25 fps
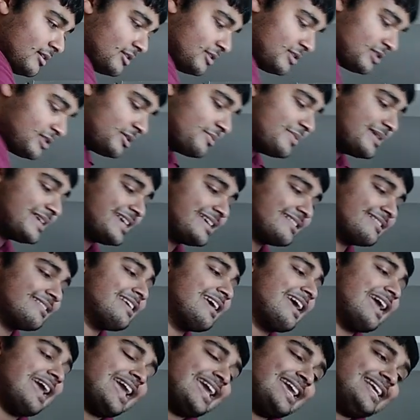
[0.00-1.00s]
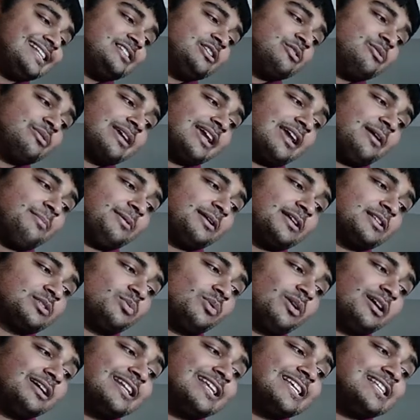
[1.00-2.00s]
So we get that a2k plus
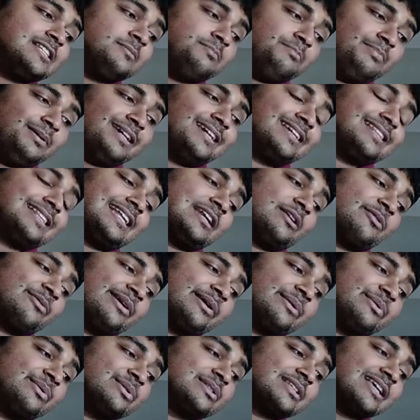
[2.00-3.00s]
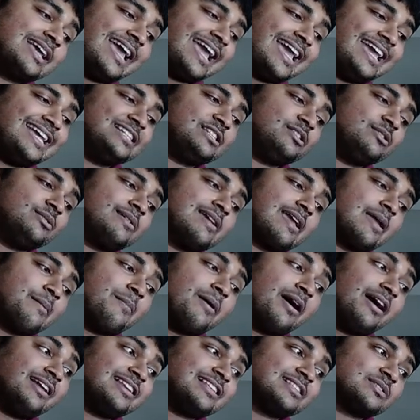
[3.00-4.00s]
1 is bigger than or equal to a2k
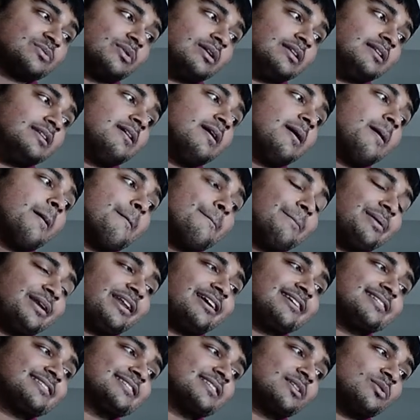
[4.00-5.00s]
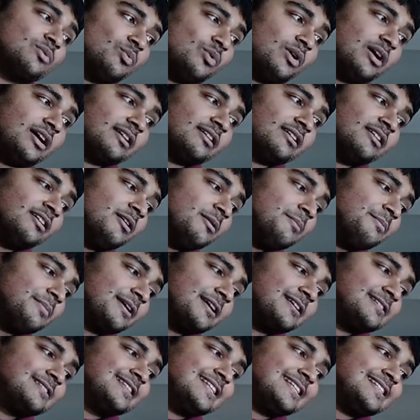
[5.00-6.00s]
minus 1 plus 1.
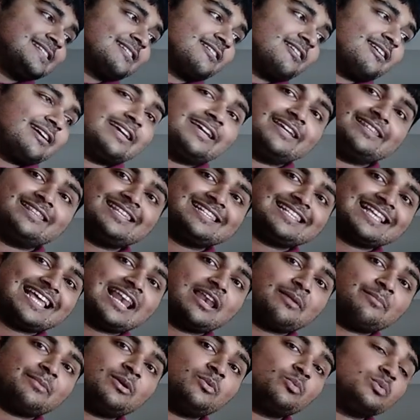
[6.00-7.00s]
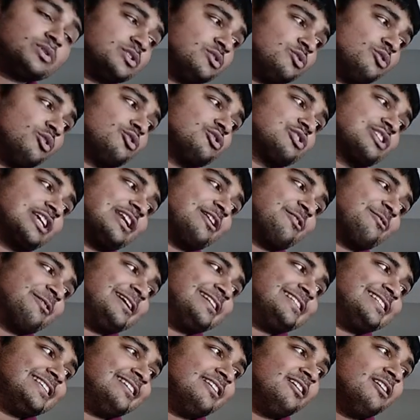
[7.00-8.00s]
Because this guy here, this element, was not
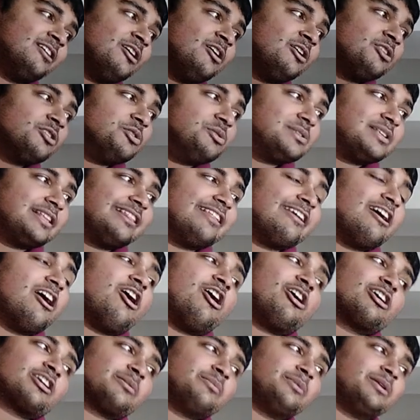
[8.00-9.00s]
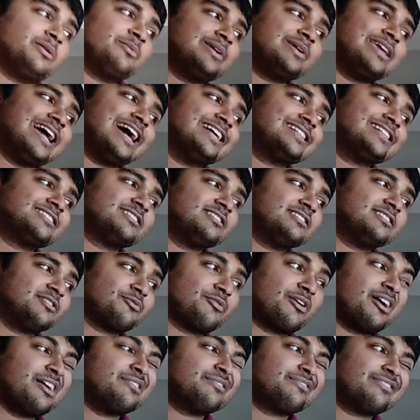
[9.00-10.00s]
generated using the argument we had to
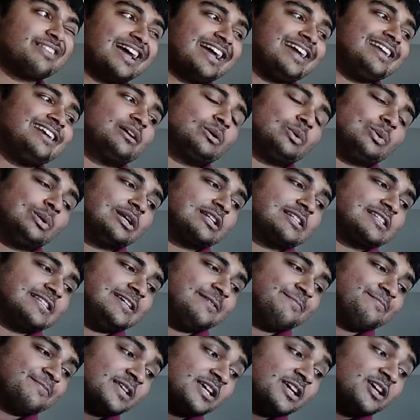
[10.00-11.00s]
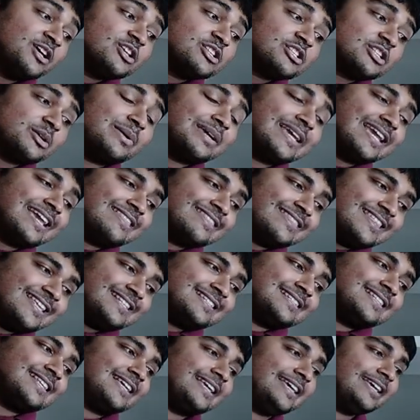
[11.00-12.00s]
derive that inequality. So we get
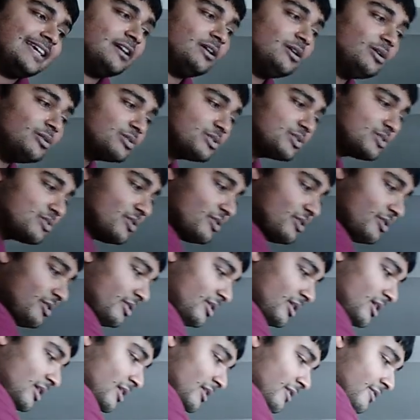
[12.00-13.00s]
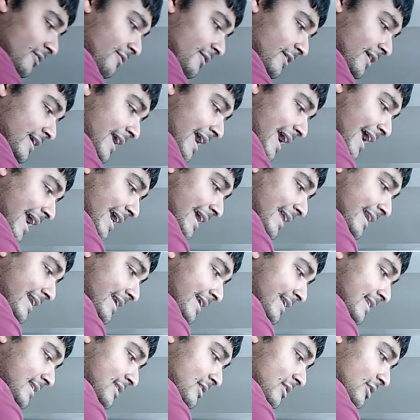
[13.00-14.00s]
this thing here holds true for k at
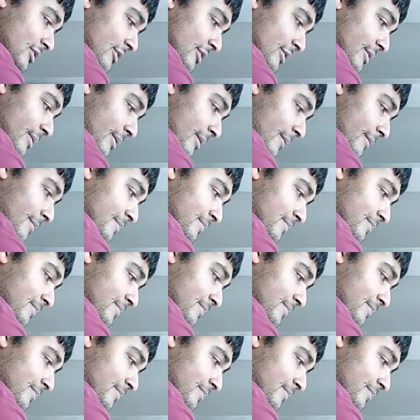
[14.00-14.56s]
least 2.